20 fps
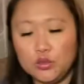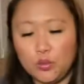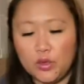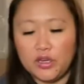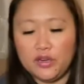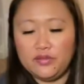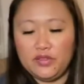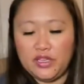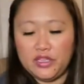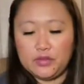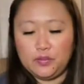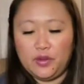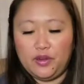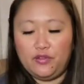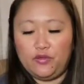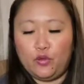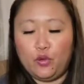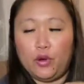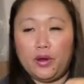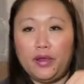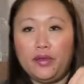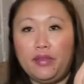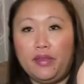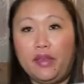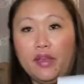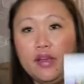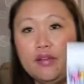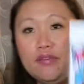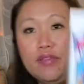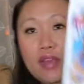one of these before I
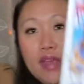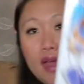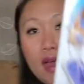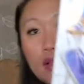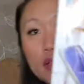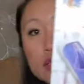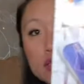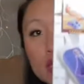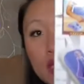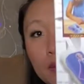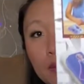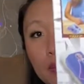think of the Elsa,